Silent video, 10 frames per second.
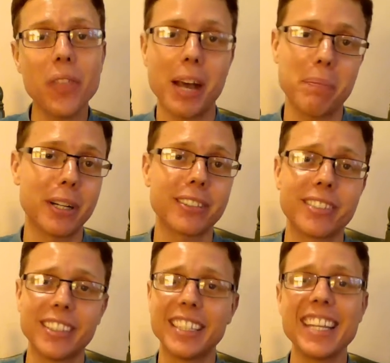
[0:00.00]
that
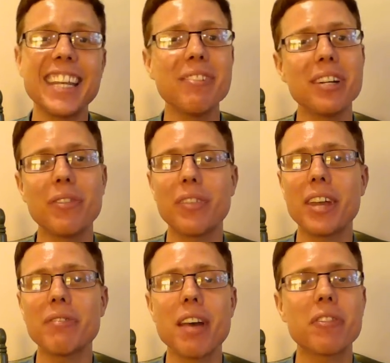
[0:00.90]
person, even if
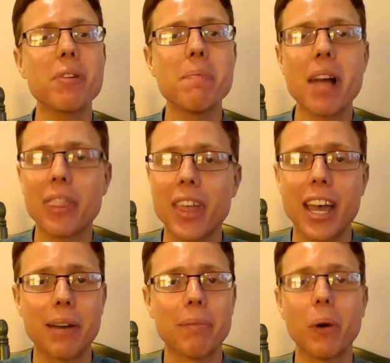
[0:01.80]
they've never met
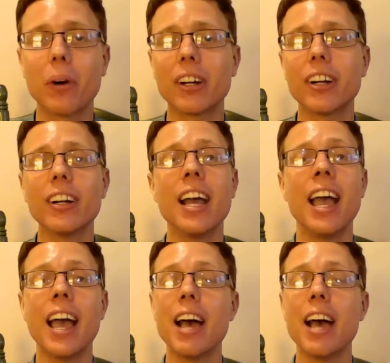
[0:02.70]
them or